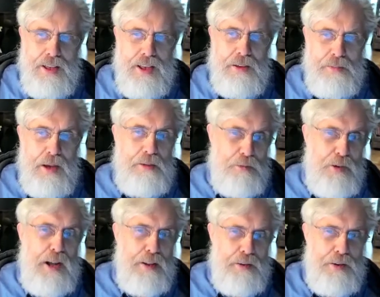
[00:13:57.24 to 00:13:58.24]
I, I
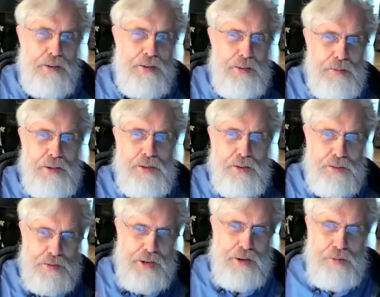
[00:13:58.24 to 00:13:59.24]
followed her to the West
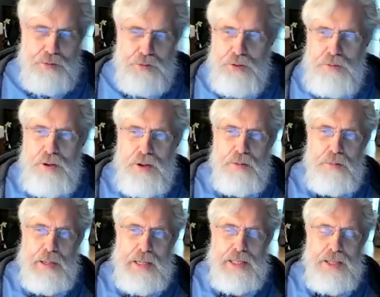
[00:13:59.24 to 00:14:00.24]
Coast and I was going to follow her
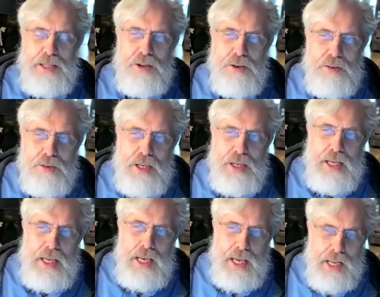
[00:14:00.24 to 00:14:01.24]
back to the East Coast.
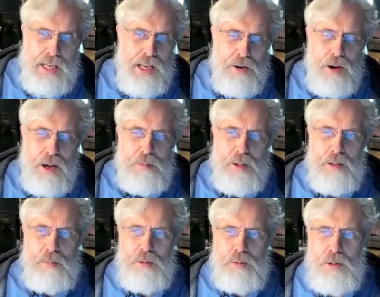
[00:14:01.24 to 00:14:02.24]
And I did. I wrapped it
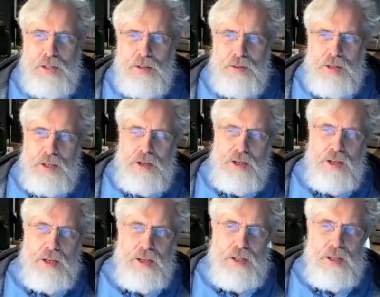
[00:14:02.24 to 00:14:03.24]
up as quickly as I
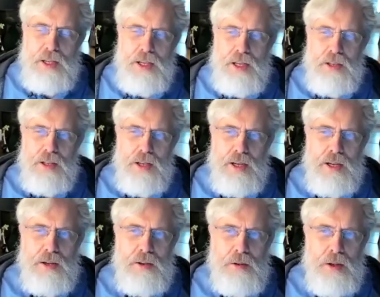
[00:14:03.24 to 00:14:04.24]
could, and
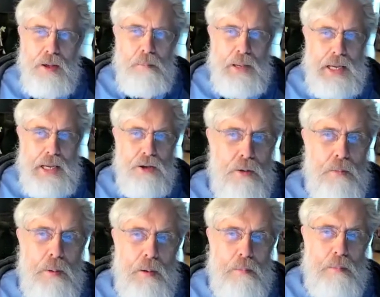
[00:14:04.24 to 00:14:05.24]
uh, but I had
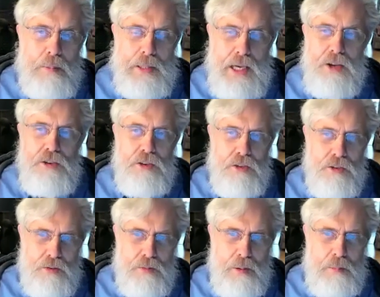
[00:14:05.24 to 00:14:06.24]
pu- publications
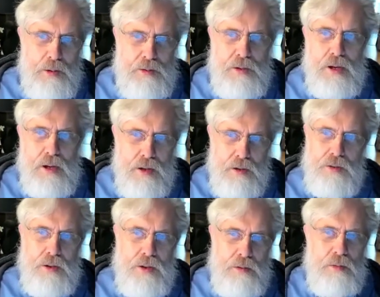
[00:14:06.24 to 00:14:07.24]
for my postdoc, other
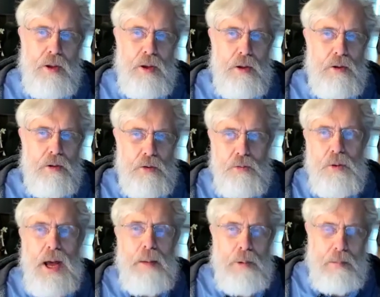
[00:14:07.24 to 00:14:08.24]
than sort of
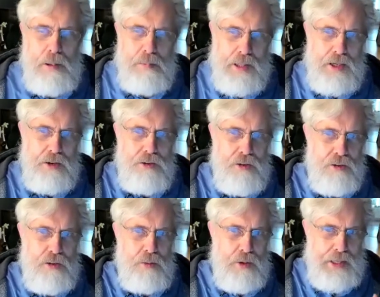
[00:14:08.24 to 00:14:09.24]
wrap-up publications
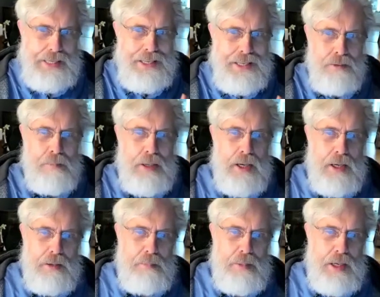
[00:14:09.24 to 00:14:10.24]
that were the end of my
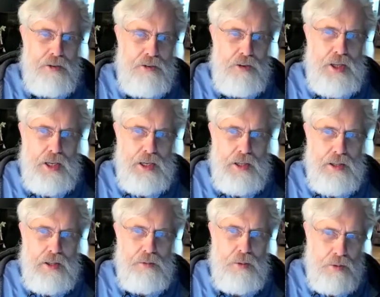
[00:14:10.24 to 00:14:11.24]
PhD
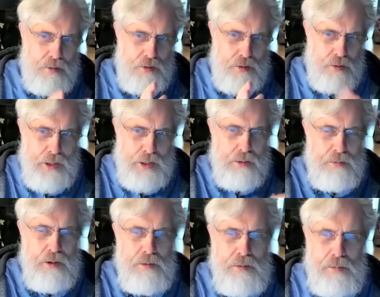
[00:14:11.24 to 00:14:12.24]
that were directly
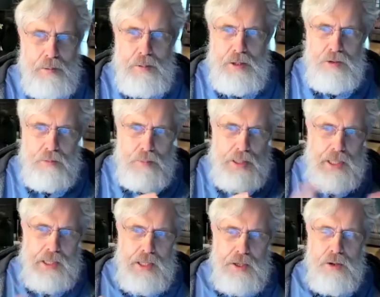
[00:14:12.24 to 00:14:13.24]
relevant to my PhD, but
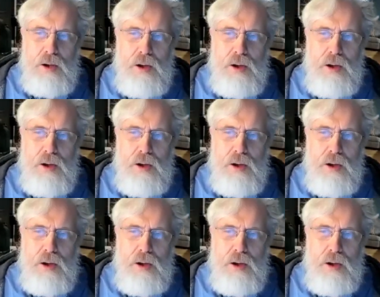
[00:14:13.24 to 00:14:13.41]
nothing,